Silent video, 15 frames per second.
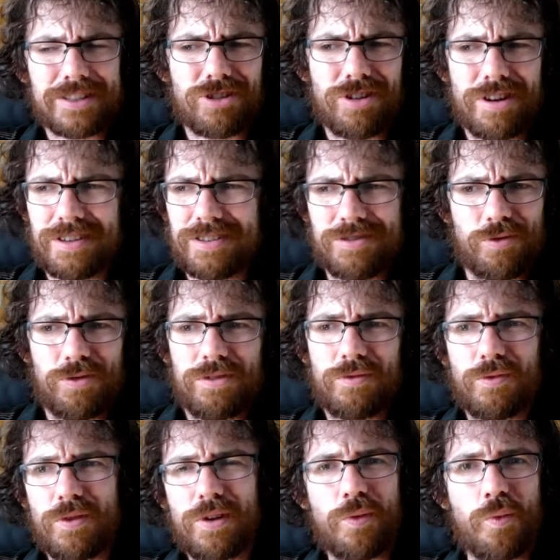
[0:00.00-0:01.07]
So I thought,
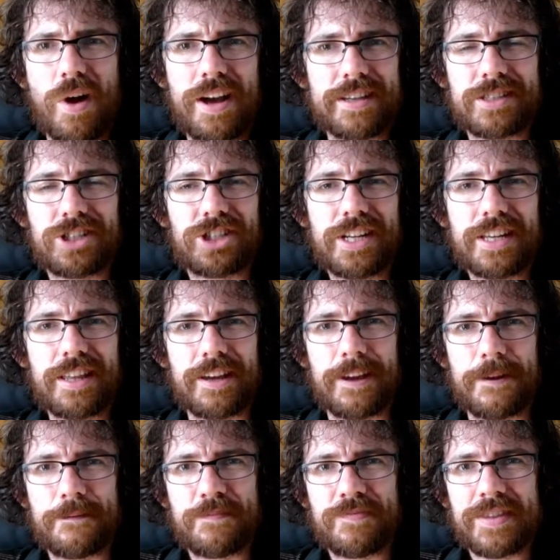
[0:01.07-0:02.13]
why isn't she there?